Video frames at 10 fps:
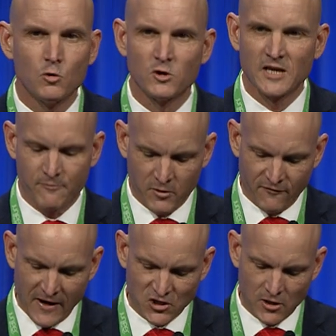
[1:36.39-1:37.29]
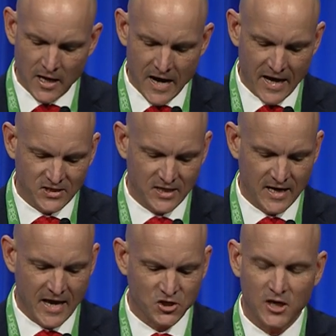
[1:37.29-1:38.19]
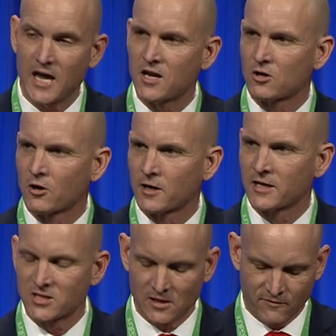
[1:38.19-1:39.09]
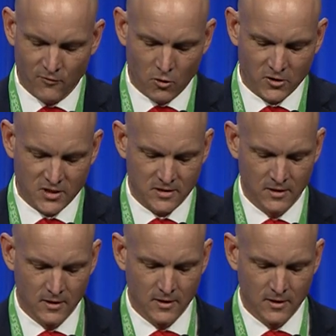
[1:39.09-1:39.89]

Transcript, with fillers: which have professionalized and educated our enlisted force.